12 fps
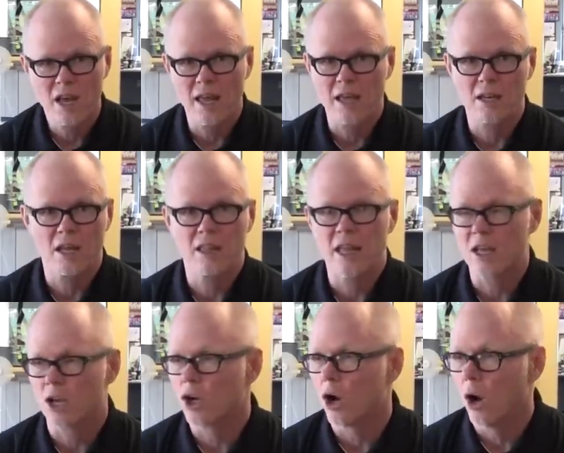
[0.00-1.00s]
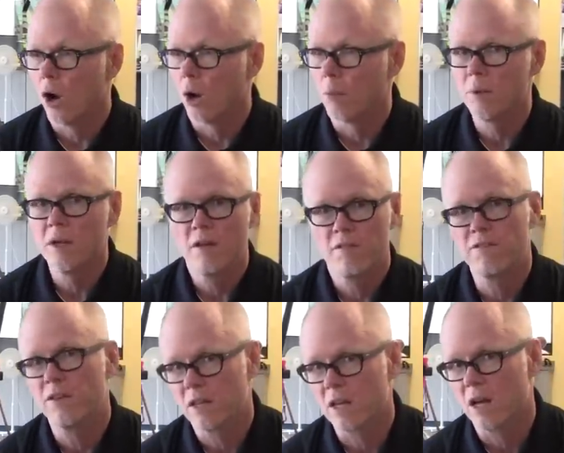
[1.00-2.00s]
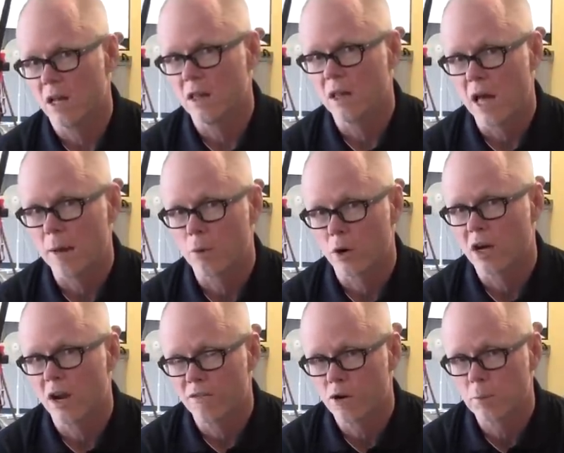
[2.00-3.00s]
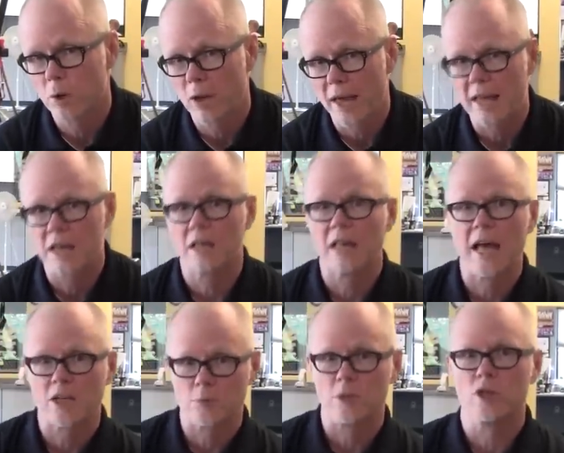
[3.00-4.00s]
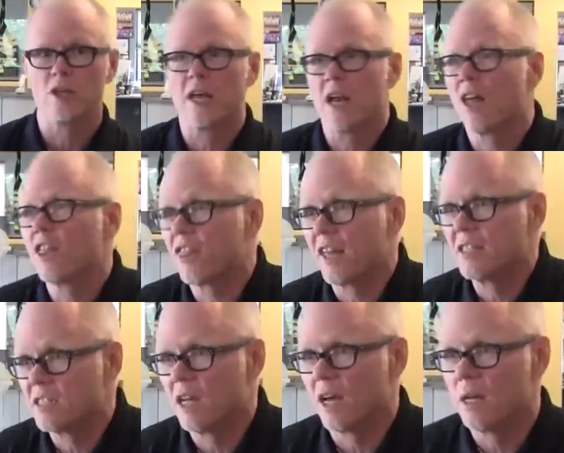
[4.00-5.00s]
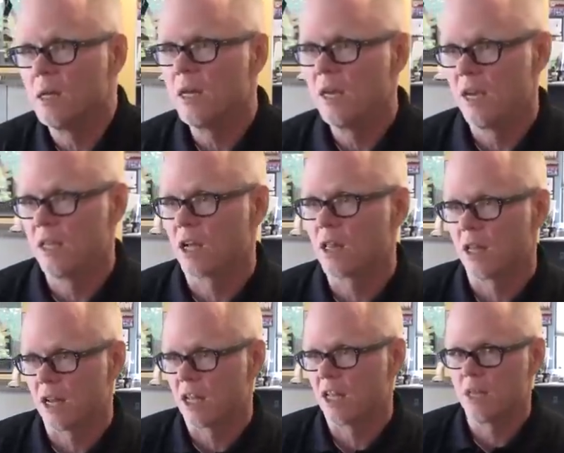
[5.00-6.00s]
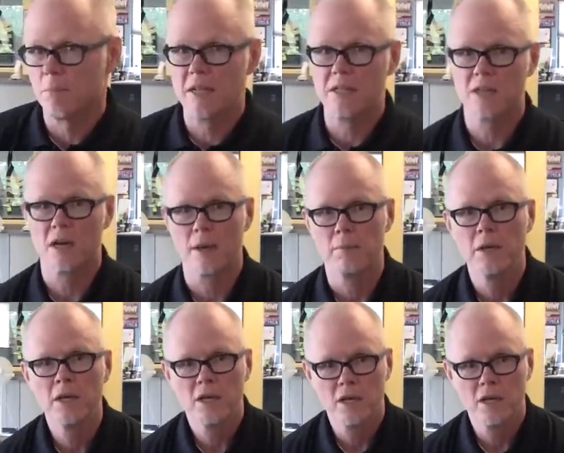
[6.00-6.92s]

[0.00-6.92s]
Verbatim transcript: and they can go home feeling a lot more comfortable and it allows me to get other things done in the clinic in the meantime